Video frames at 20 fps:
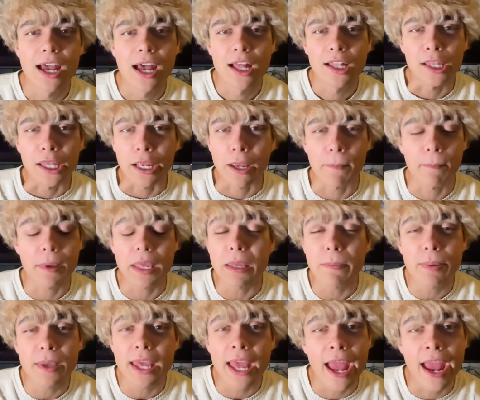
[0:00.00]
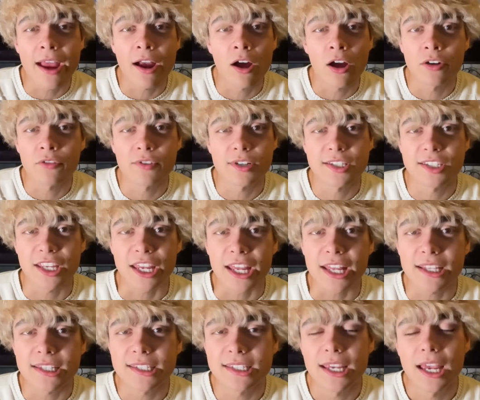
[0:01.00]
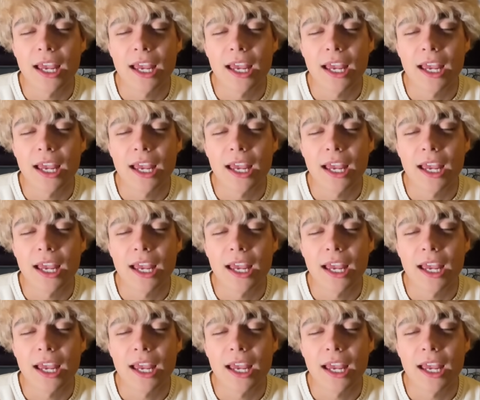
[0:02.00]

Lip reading: like BPA on receipts?